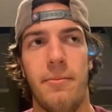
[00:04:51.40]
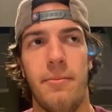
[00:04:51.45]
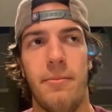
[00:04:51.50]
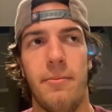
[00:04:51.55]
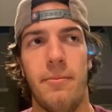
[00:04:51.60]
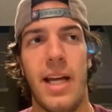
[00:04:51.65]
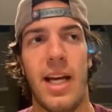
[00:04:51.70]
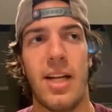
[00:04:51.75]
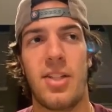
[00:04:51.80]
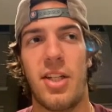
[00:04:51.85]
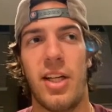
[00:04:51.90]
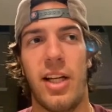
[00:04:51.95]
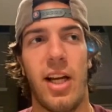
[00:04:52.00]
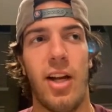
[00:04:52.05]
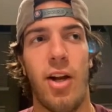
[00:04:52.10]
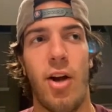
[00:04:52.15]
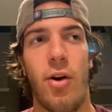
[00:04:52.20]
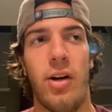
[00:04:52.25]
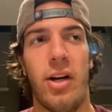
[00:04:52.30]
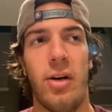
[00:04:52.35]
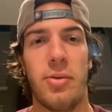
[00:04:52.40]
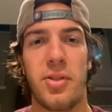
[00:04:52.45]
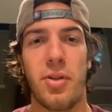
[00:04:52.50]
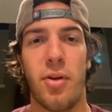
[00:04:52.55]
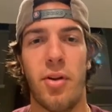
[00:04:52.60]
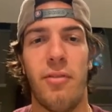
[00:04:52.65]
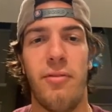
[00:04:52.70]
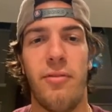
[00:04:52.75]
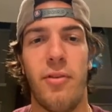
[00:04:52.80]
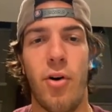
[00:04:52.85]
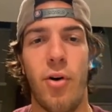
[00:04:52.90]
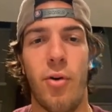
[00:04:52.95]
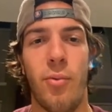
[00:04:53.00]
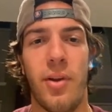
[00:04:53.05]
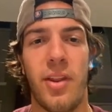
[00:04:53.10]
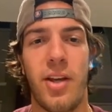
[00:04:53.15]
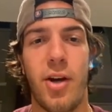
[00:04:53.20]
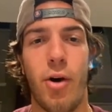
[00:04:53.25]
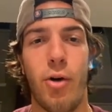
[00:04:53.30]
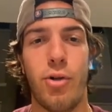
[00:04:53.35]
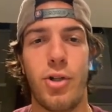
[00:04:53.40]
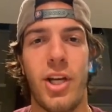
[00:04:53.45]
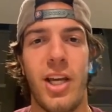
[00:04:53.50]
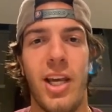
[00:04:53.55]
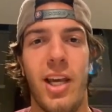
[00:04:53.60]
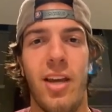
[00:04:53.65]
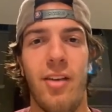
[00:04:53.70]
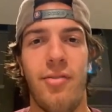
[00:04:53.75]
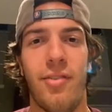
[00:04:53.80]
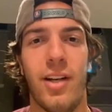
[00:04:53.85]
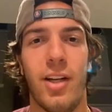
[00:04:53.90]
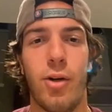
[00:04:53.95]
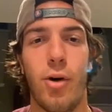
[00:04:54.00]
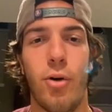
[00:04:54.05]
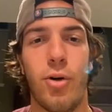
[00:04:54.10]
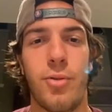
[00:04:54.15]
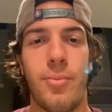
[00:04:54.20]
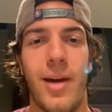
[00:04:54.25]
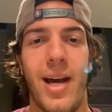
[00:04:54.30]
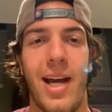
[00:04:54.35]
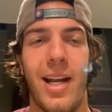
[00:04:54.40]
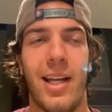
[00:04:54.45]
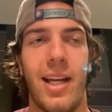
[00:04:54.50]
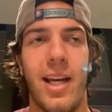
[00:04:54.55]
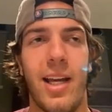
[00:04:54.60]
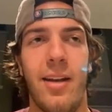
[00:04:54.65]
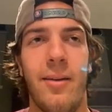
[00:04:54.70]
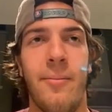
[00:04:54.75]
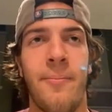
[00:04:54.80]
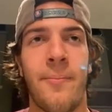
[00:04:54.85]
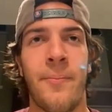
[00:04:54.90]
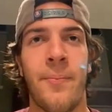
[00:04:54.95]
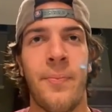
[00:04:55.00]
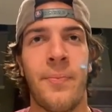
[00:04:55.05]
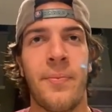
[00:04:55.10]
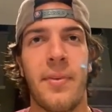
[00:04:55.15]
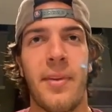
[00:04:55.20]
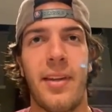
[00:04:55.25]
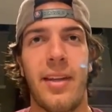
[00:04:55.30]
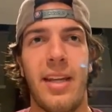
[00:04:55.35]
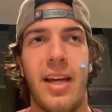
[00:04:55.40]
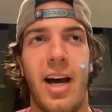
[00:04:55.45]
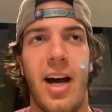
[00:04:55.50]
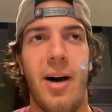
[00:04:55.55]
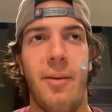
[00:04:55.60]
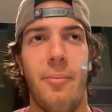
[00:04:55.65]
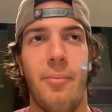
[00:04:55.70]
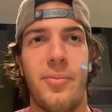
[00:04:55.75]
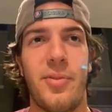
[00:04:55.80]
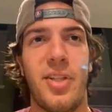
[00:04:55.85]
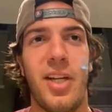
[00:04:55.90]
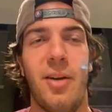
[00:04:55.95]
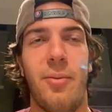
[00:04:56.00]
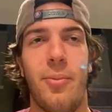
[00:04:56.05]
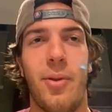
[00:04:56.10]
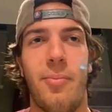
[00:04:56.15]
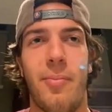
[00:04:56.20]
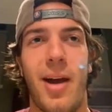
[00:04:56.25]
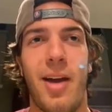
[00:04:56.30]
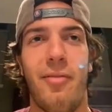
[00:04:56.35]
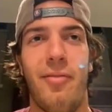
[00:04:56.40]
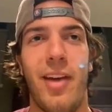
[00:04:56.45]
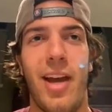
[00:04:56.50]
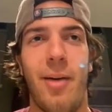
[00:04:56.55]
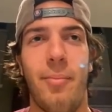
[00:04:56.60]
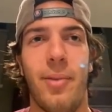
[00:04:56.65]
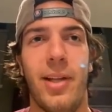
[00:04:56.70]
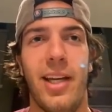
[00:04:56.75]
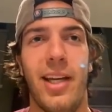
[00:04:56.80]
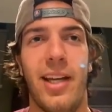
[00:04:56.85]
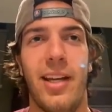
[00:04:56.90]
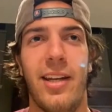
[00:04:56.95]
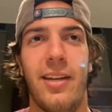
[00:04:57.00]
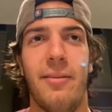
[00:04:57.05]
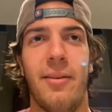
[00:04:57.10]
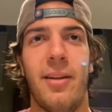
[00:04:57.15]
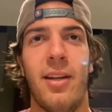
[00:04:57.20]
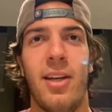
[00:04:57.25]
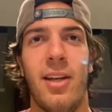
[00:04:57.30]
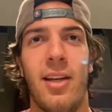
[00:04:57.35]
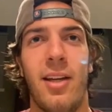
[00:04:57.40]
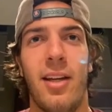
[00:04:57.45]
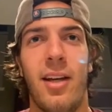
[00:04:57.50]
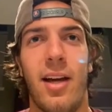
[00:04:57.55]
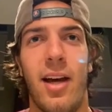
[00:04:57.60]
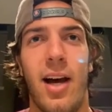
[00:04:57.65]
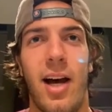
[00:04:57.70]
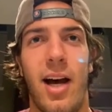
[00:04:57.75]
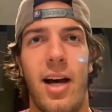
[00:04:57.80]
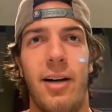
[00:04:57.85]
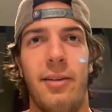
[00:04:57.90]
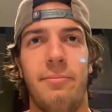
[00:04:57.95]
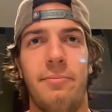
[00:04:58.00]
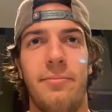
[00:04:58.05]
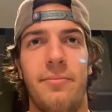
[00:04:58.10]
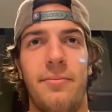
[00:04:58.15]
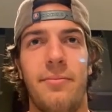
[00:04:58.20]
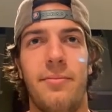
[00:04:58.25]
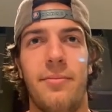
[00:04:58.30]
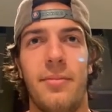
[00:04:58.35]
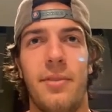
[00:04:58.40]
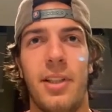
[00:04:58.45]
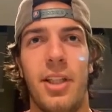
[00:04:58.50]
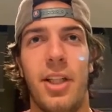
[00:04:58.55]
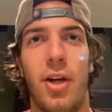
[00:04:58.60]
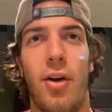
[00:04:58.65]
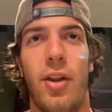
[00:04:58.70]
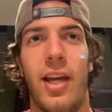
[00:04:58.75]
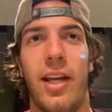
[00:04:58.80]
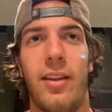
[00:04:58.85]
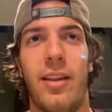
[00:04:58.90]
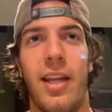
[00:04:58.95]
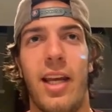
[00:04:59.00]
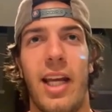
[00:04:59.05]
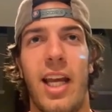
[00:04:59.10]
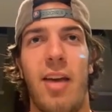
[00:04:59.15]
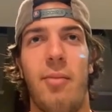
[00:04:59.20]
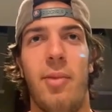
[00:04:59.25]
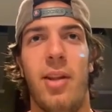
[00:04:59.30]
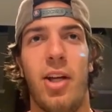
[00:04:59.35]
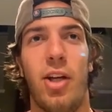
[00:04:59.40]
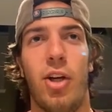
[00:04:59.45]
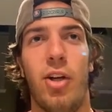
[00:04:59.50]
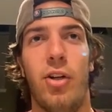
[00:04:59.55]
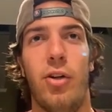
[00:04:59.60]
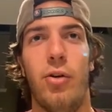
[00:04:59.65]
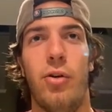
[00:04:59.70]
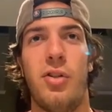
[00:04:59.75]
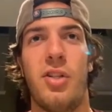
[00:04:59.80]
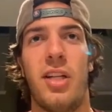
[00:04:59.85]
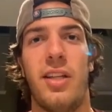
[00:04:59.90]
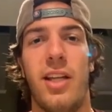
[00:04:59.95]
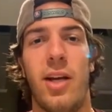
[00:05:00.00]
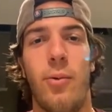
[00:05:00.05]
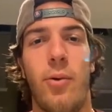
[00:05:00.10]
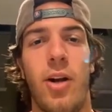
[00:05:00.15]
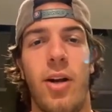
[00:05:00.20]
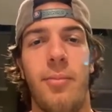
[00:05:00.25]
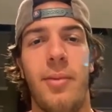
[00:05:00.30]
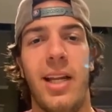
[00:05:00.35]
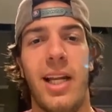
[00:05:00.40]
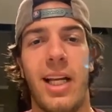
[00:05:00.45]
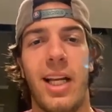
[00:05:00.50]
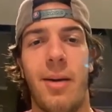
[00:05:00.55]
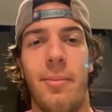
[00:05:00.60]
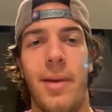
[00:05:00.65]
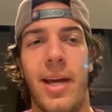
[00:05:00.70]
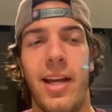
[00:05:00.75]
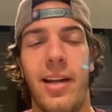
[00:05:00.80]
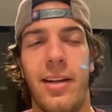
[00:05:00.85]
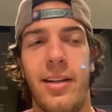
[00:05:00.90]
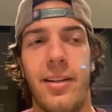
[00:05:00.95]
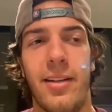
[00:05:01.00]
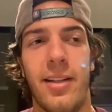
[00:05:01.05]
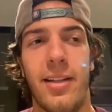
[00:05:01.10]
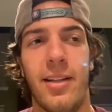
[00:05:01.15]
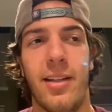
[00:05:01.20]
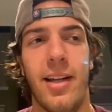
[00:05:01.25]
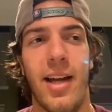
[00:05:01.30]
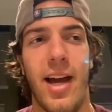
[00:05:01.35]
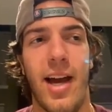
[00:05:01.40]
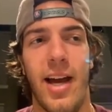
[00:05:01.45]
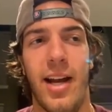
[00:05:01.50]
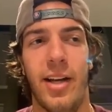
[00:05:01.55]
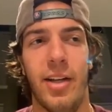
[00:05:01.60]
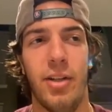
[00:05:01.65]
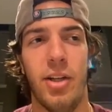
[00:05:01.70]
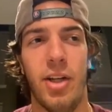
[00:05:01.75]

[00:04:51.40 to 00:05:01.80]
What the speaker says: next thing I know, I was on the phone with Coach Keefe and Coach Madigan, sitting with my family, and they gave me the good news that they wanted me to commit. And,